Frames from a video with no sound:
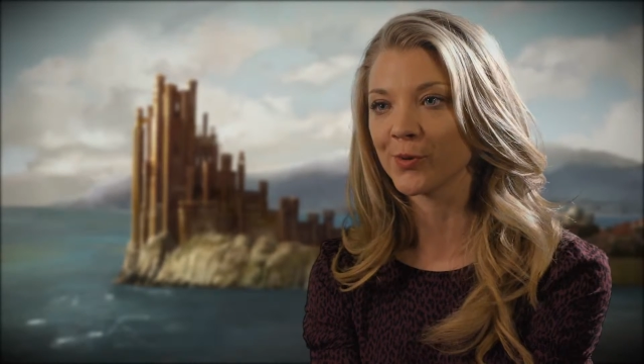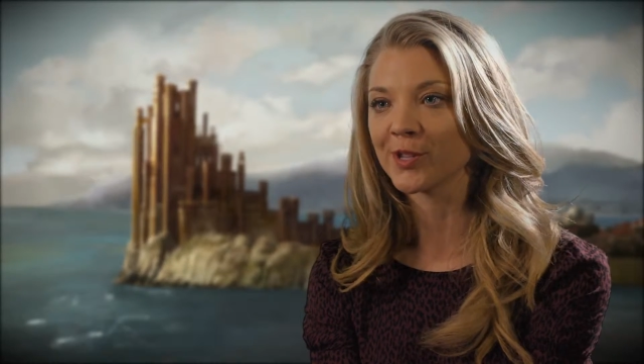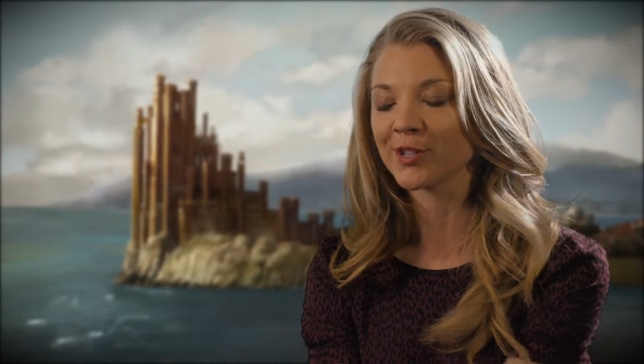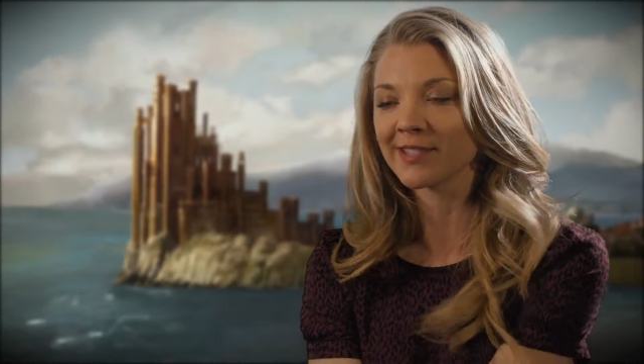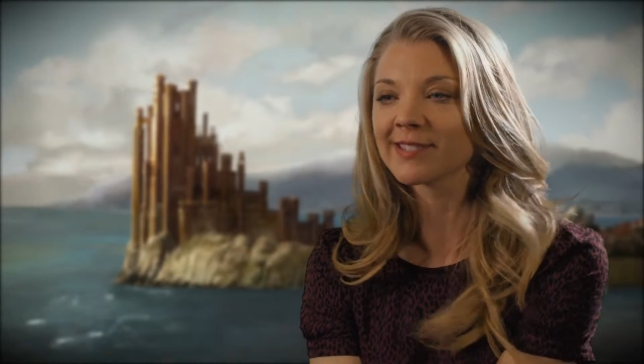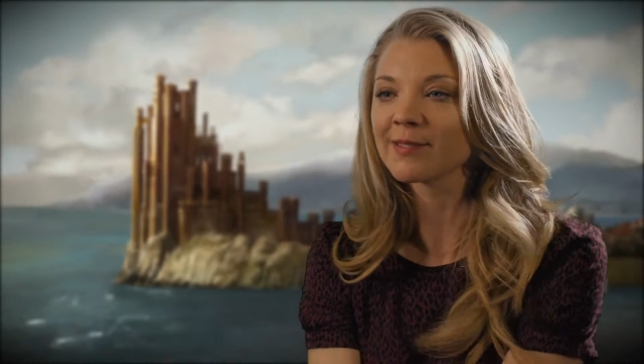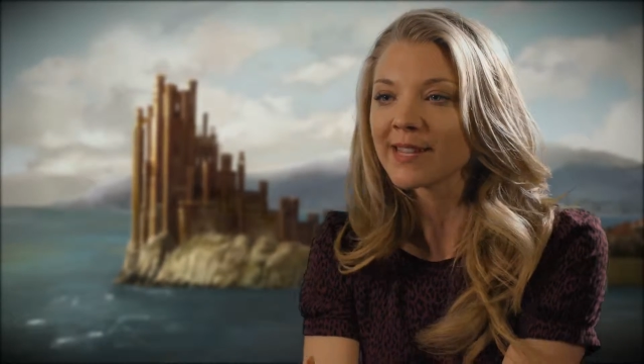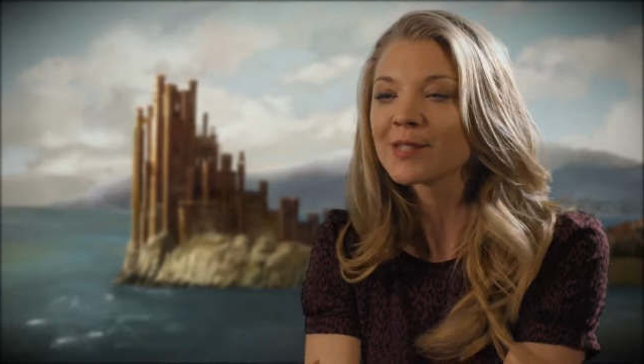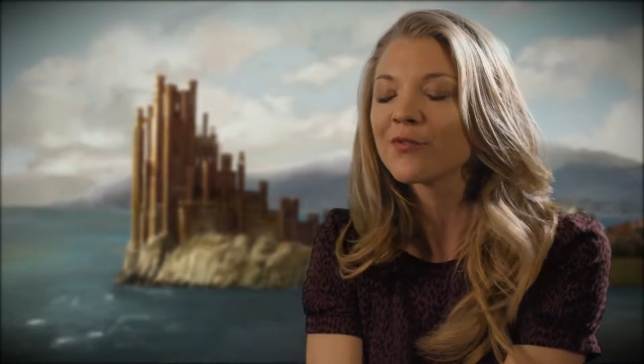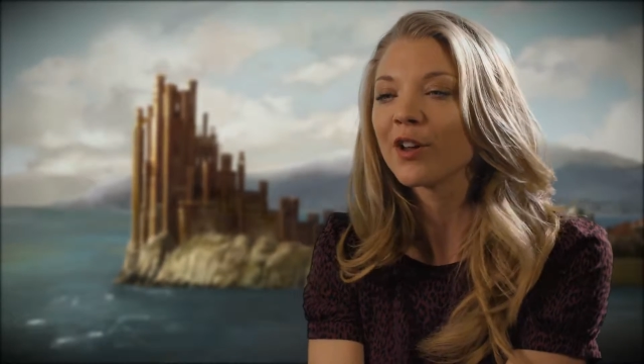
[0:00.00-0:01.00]
which is
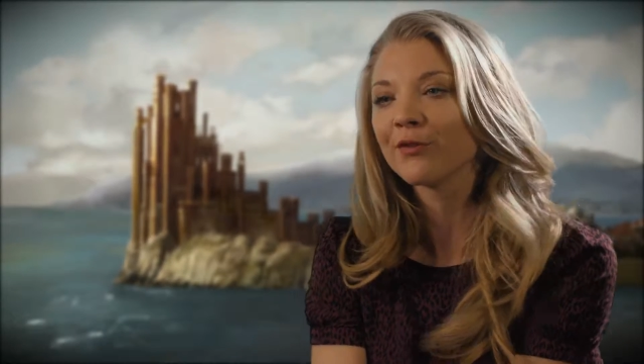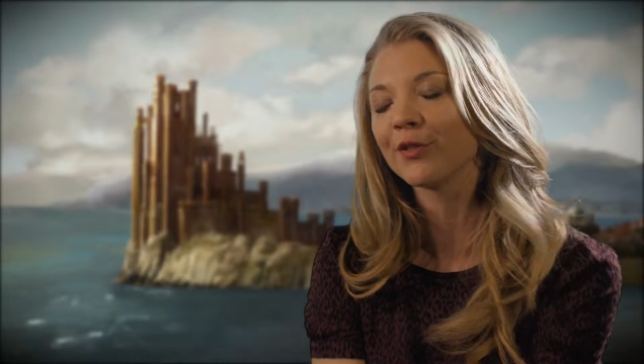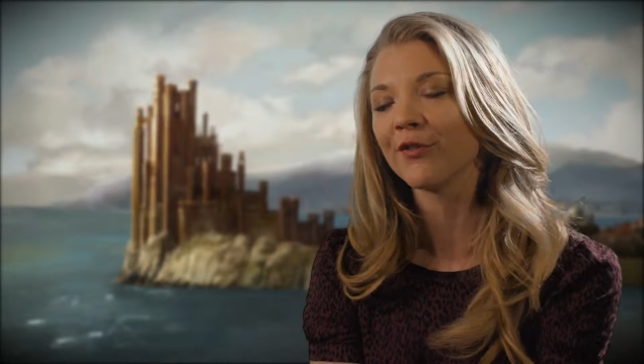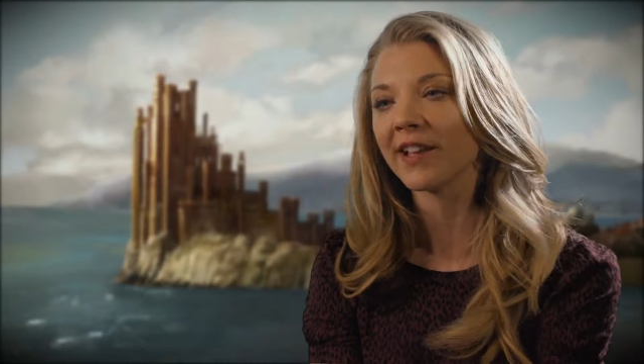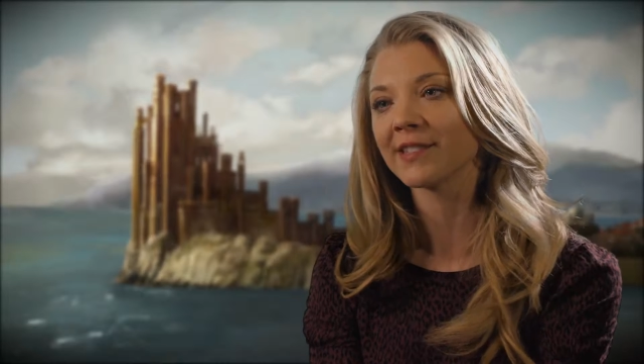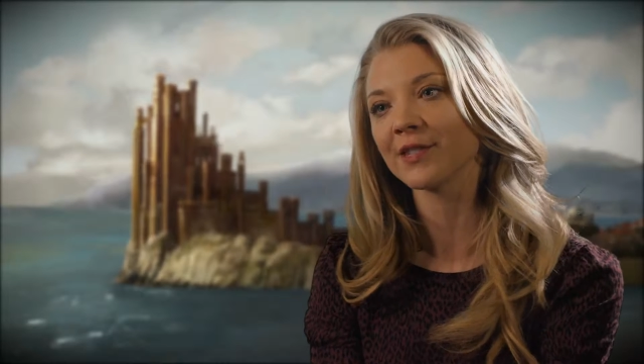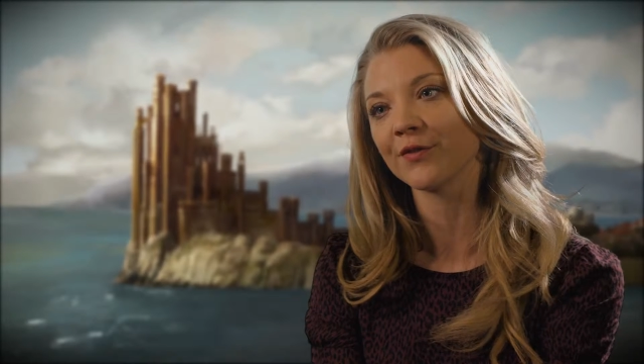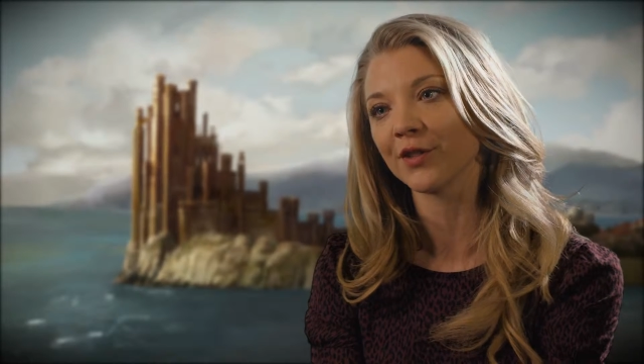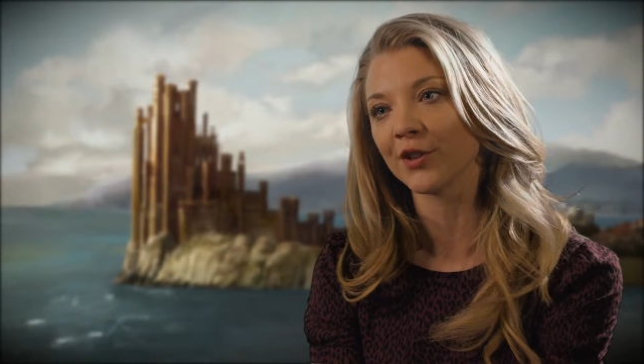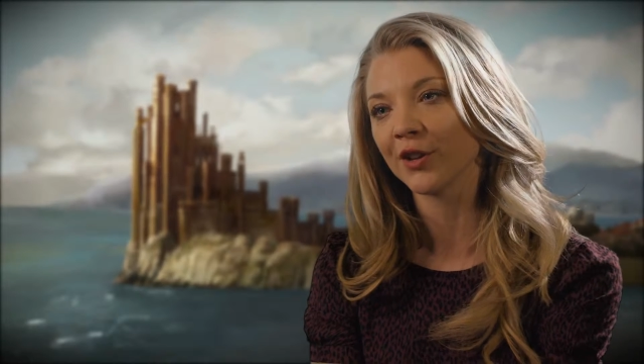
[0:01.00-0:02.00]
fun for fans of
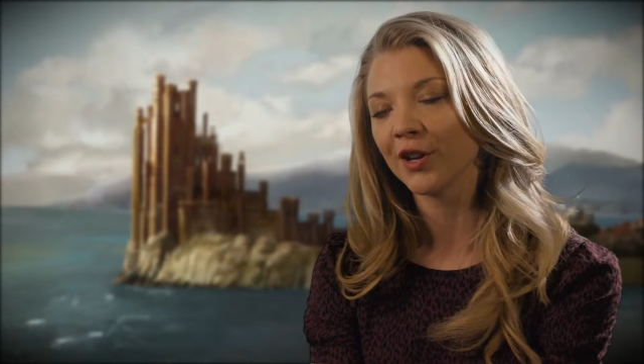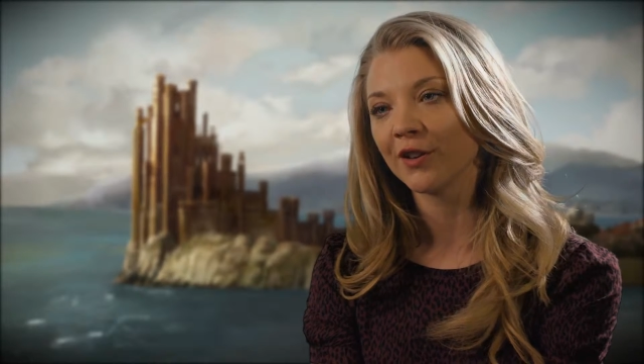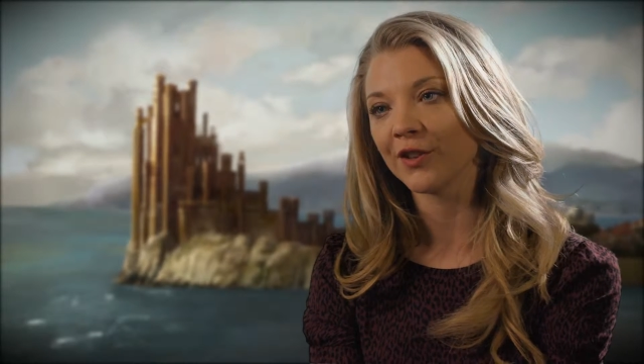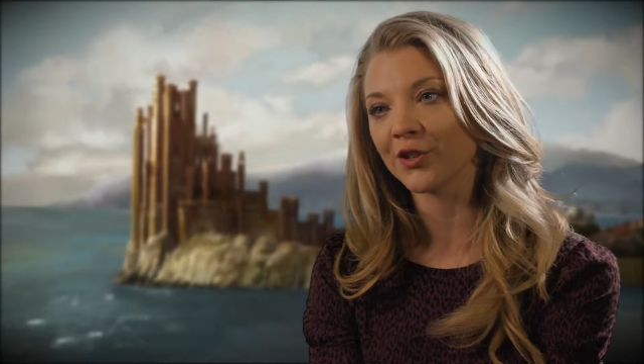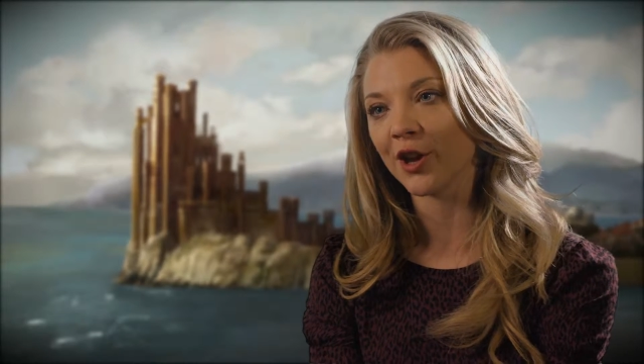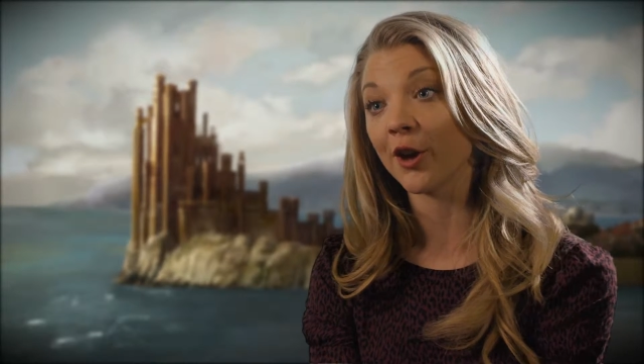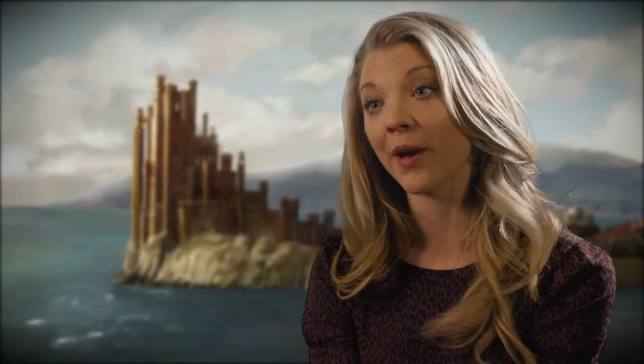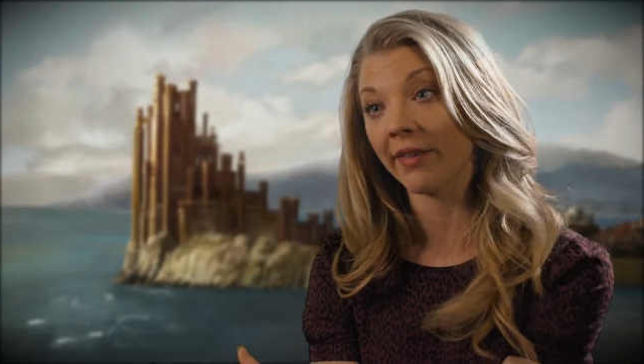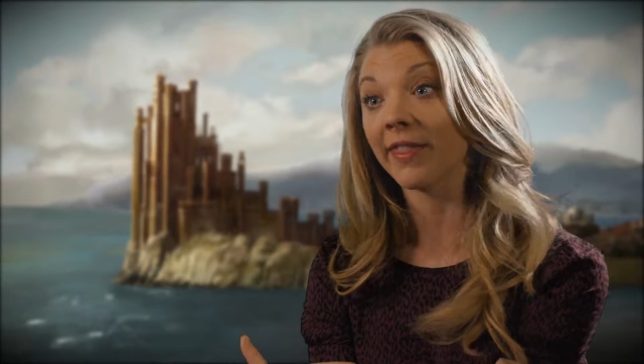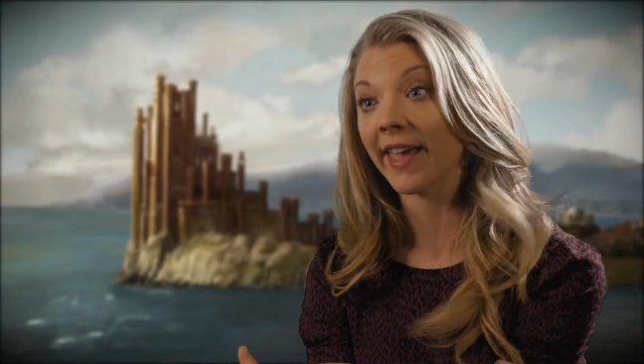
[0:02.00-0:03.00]
the show
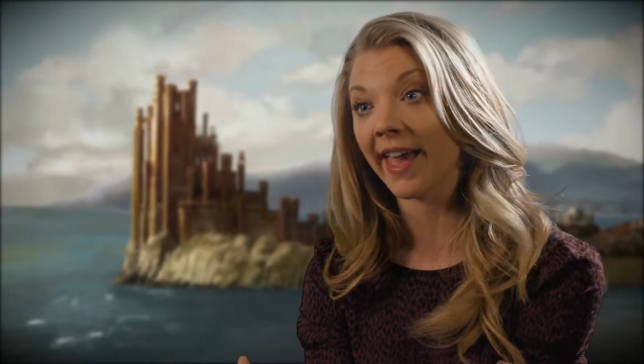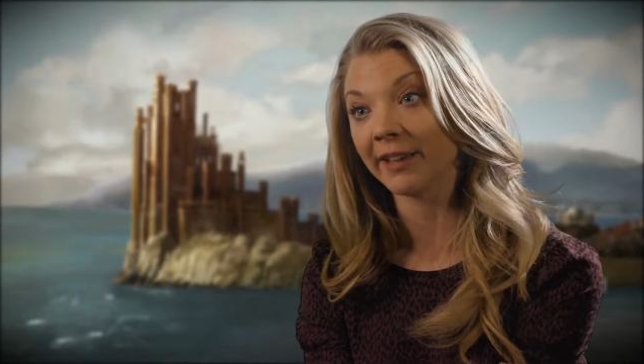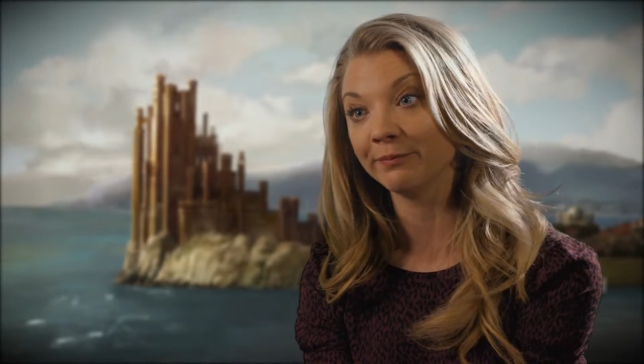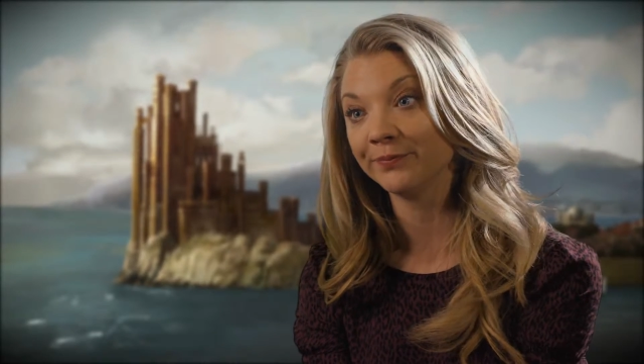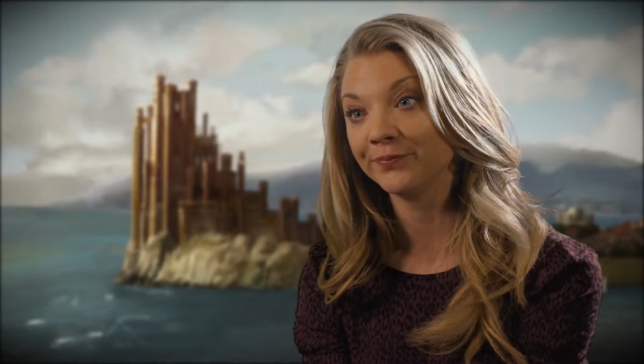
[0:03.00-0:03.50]
and the game.